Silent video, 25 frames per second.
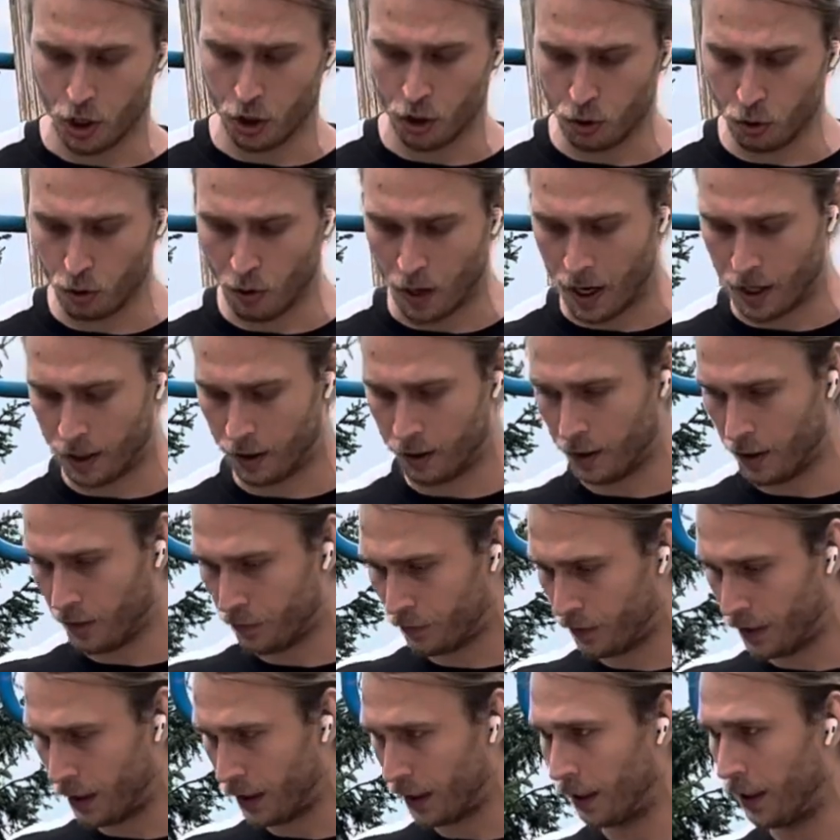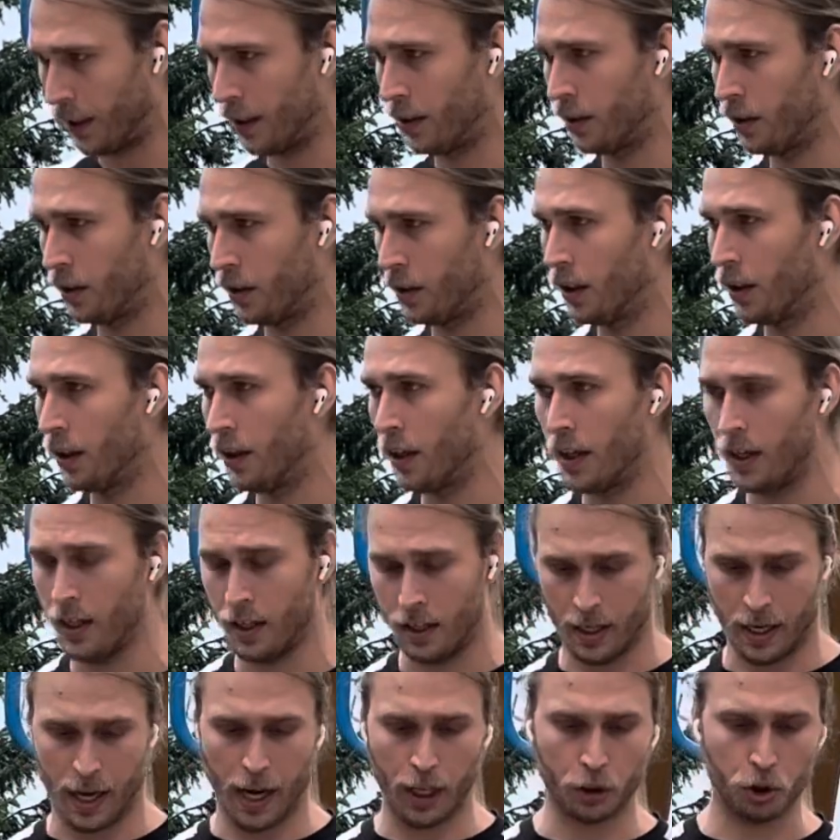you are lifting in
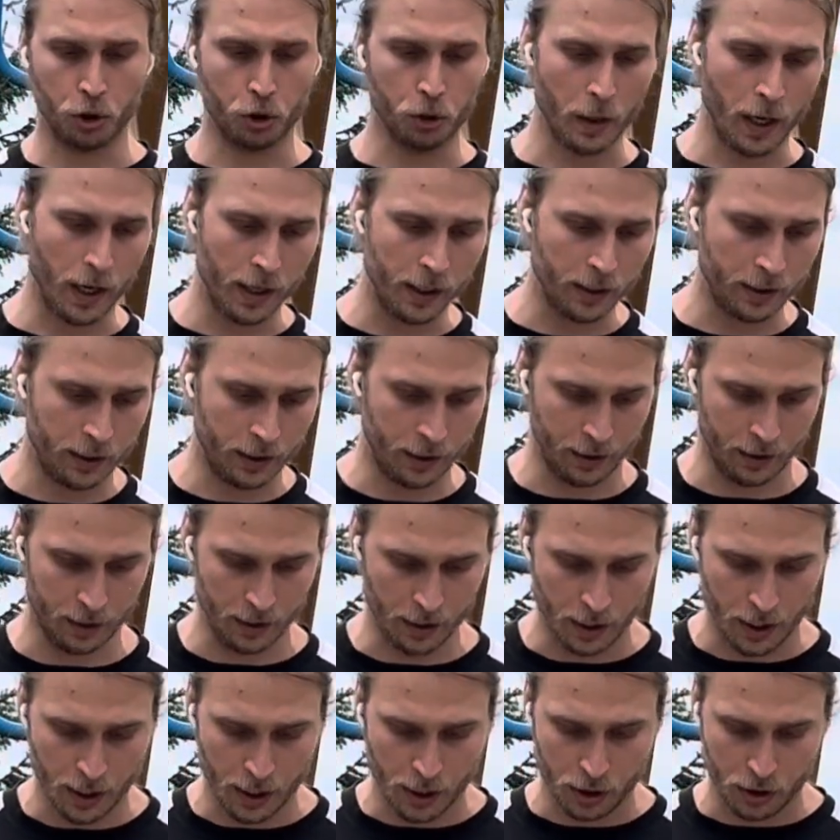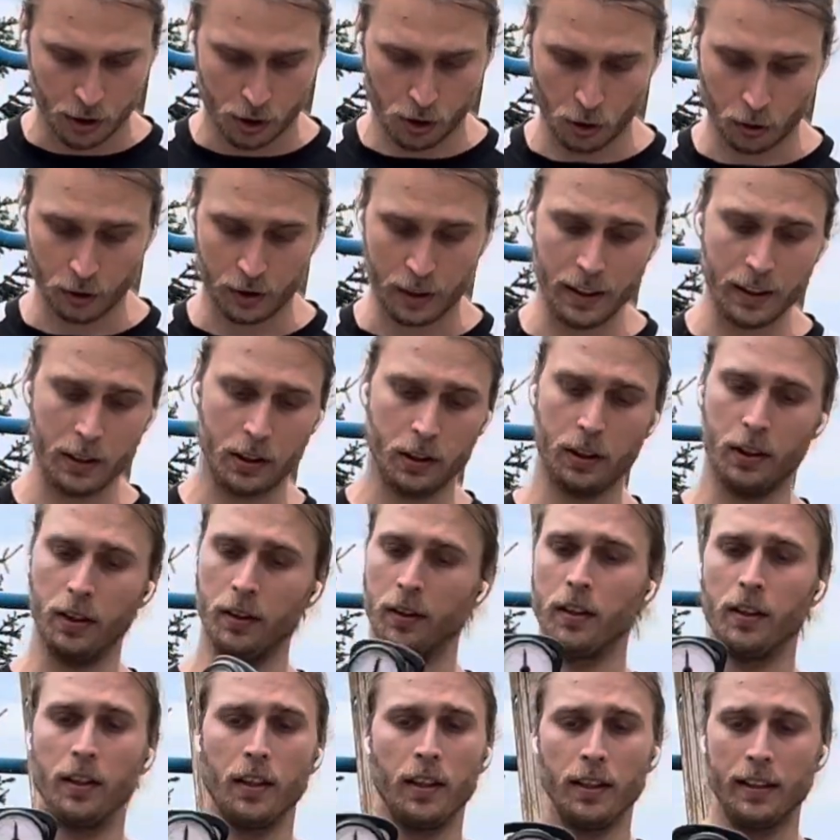actuality. So these
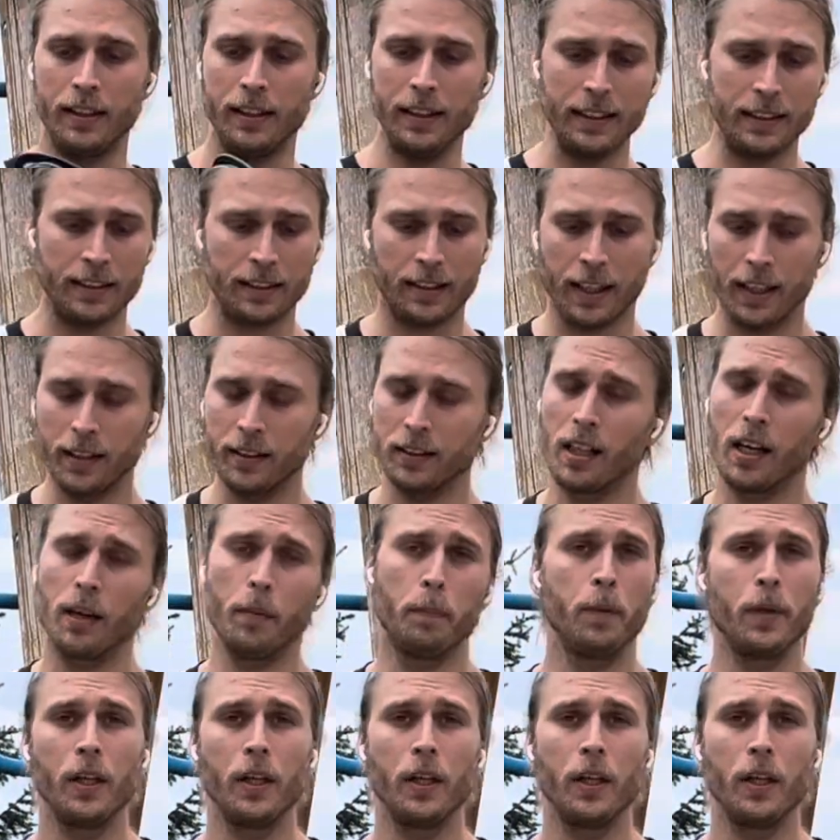scales are